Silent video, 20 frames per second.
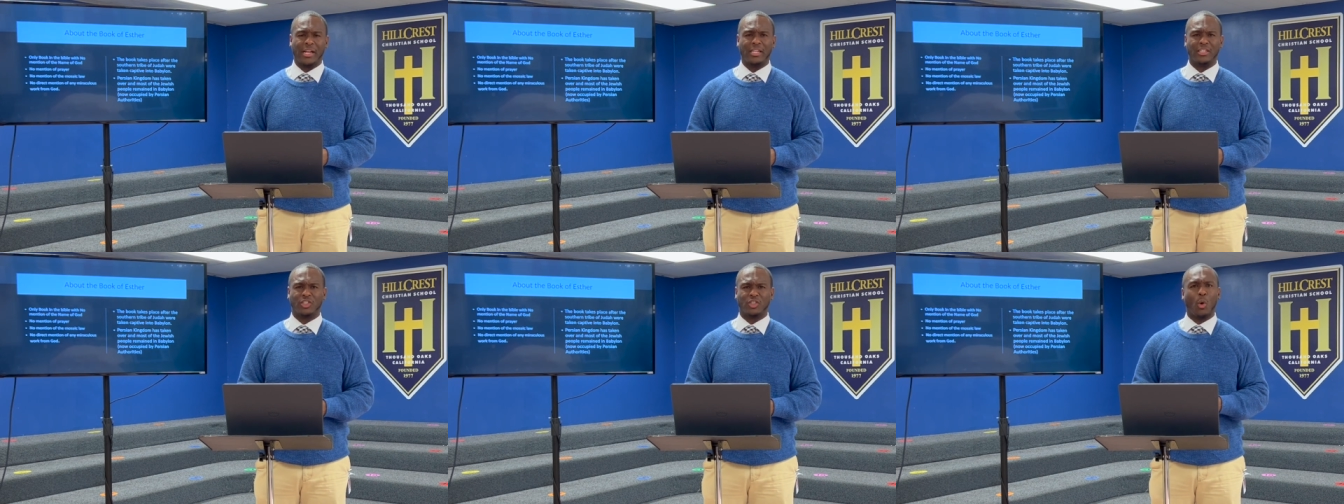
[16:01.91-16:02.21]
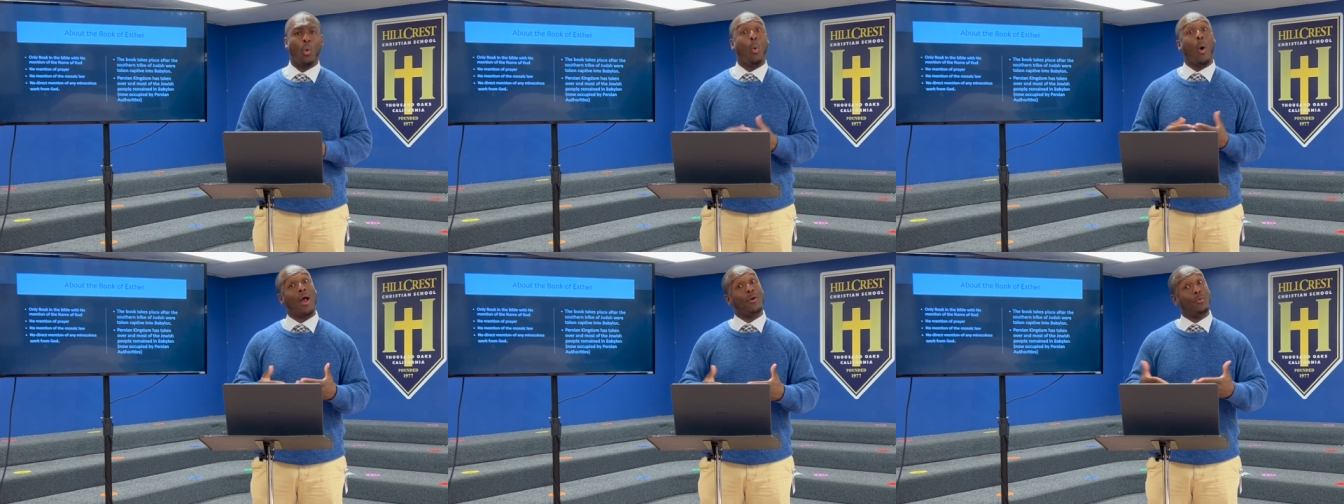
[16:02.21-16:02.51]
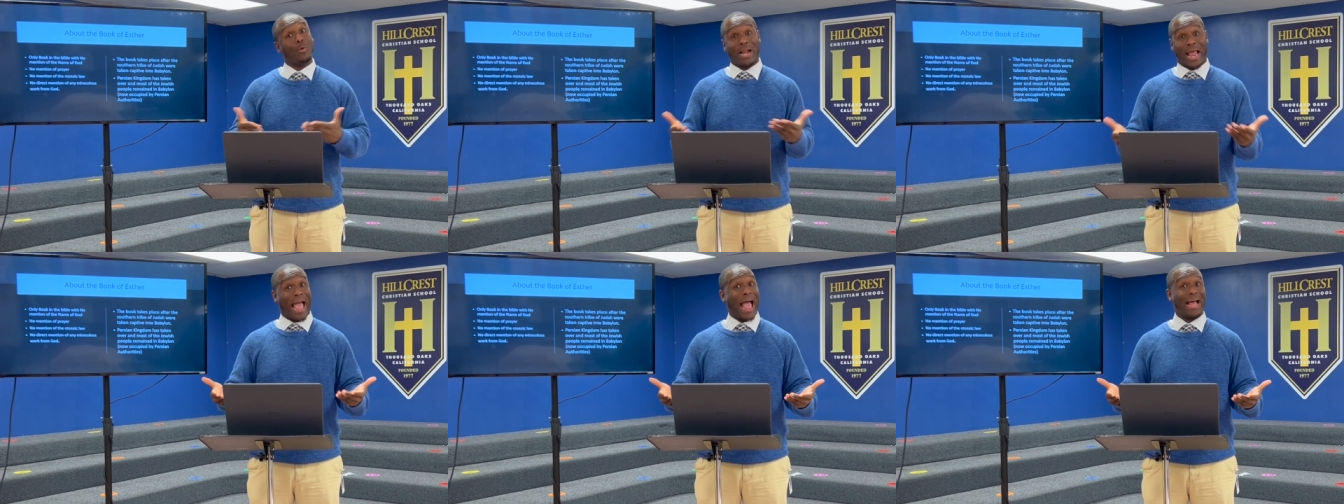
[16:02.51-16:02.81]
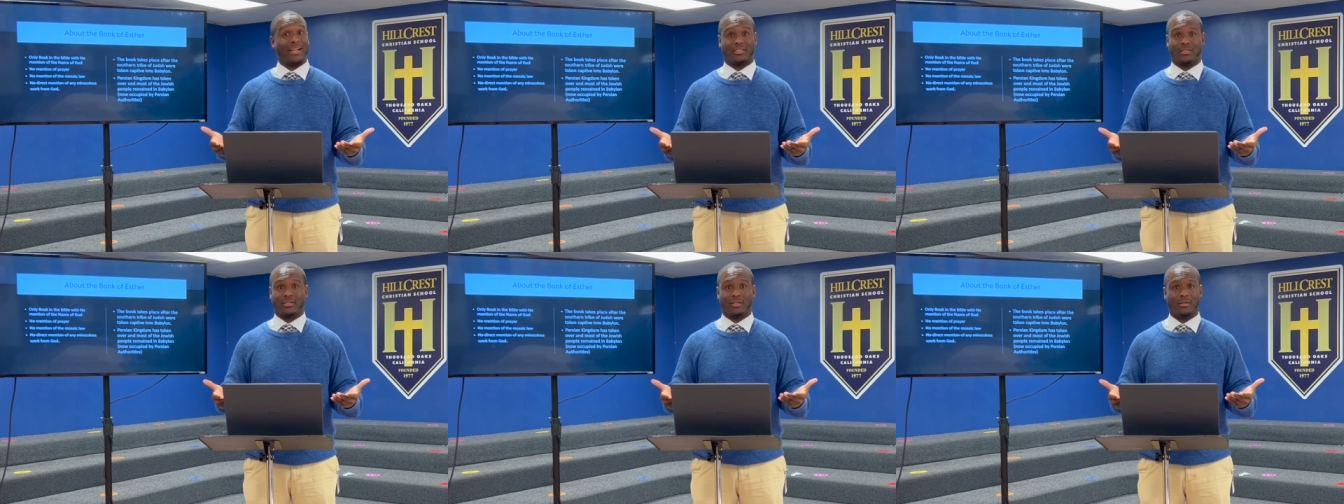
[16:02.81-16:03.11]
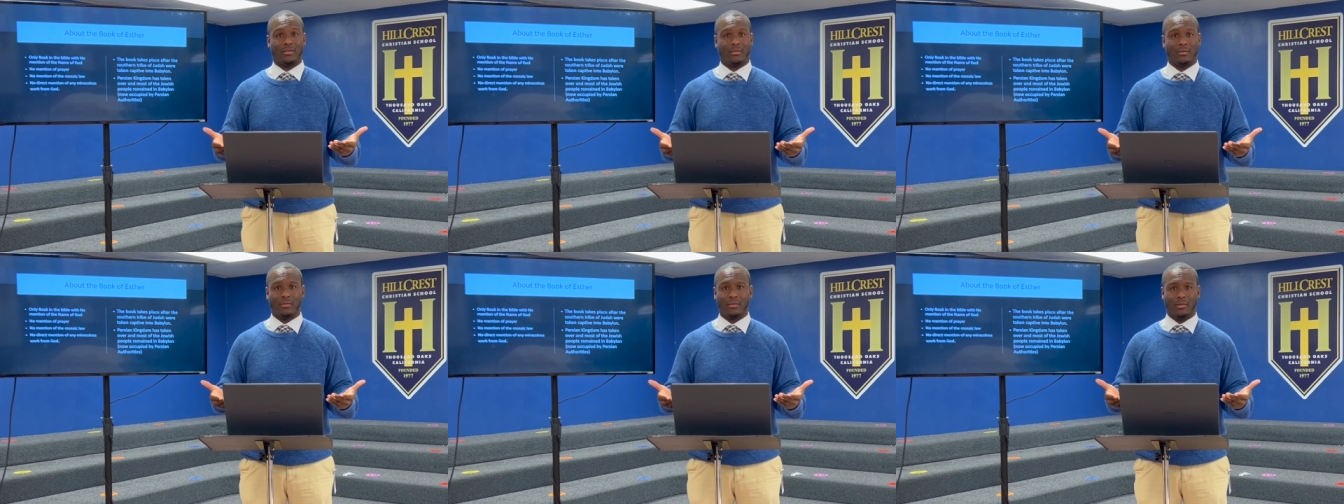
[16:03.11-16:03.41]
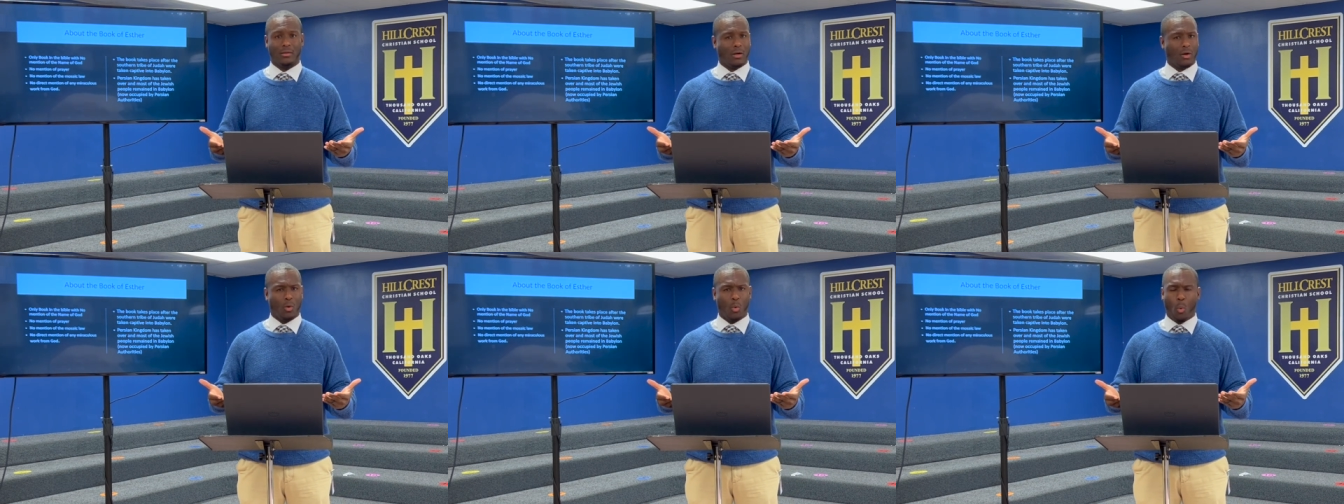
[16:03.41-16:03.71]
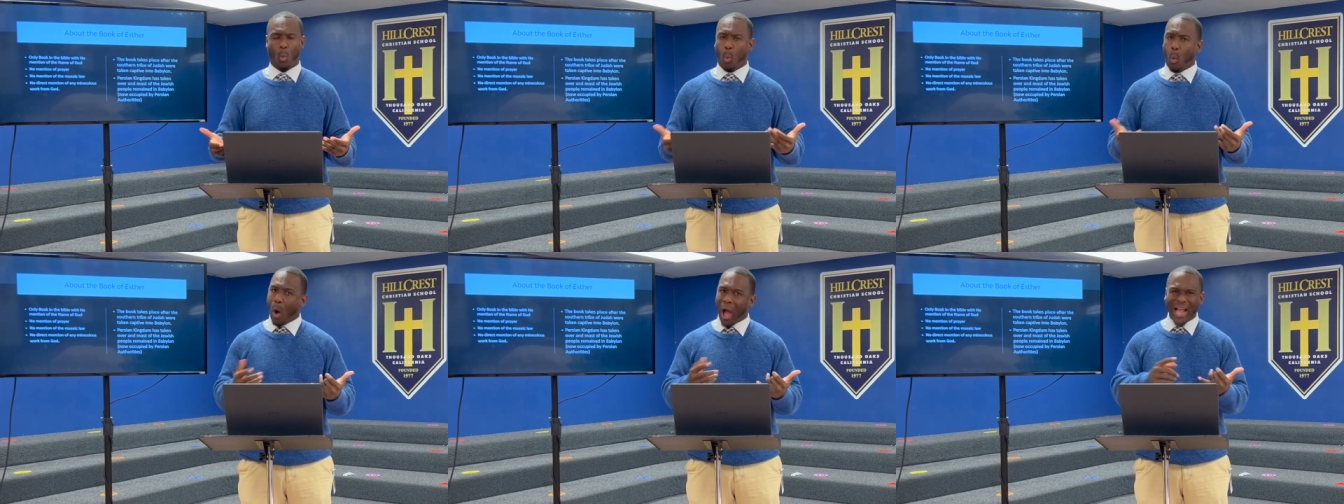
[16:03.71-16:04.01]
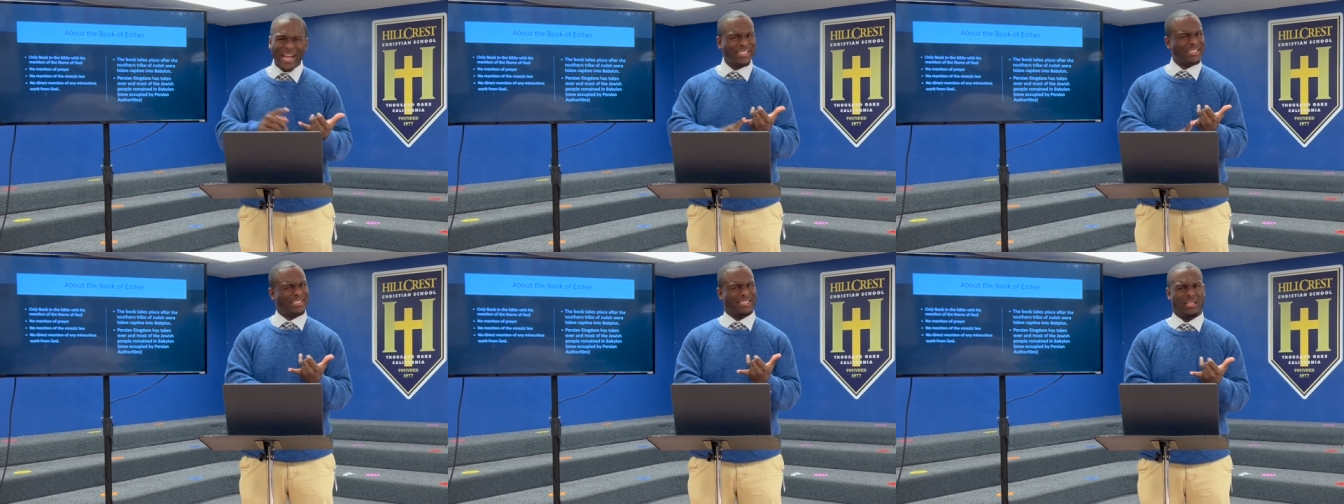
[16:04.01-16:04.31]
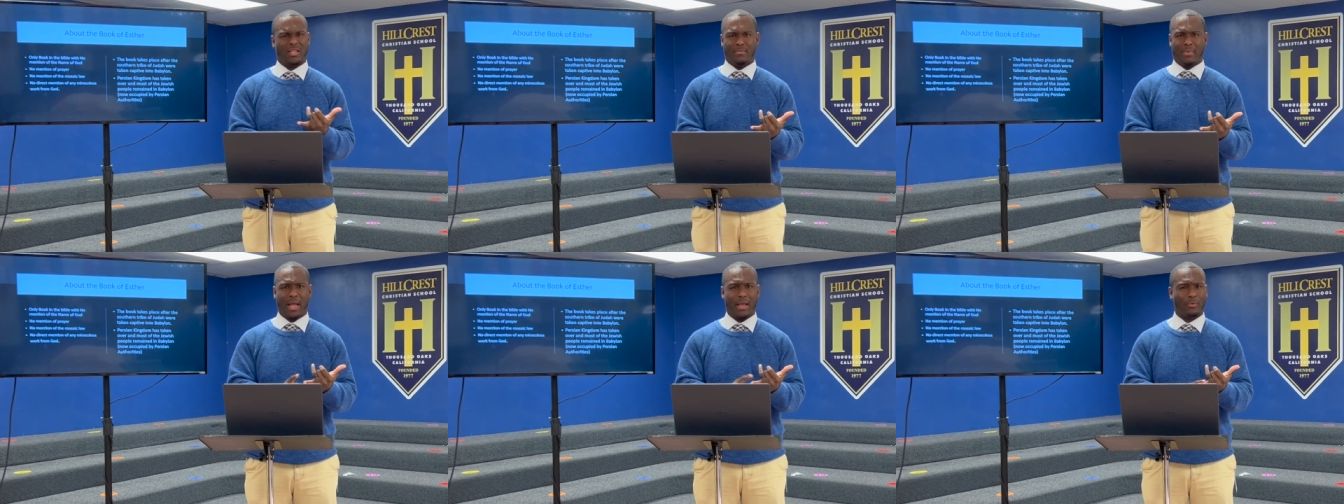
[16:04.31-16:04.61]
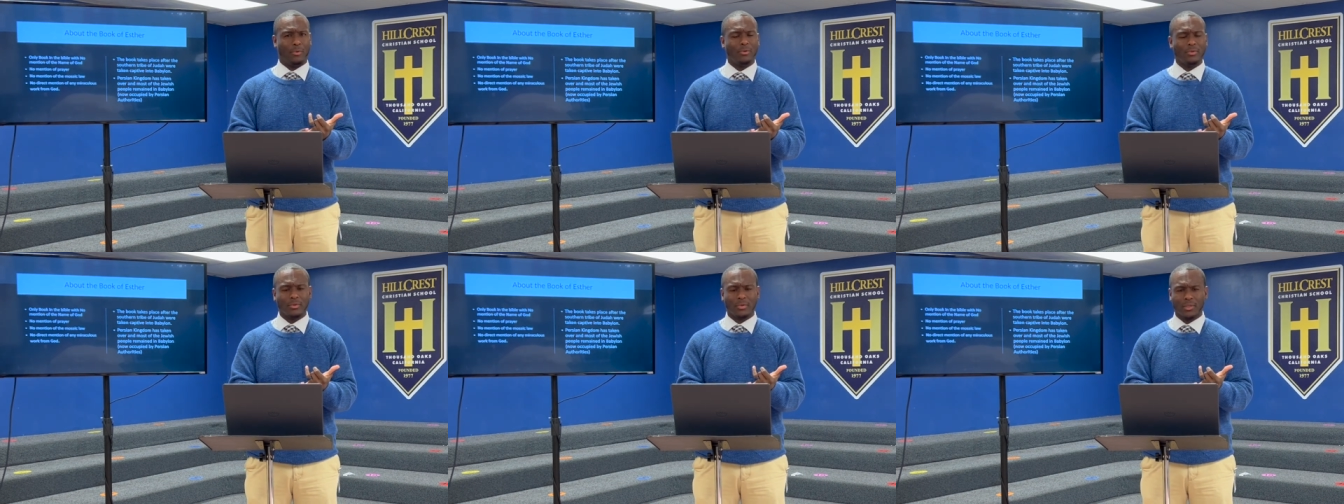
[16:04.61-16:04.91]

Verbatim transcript: And so one would ask, why is this in the Bible?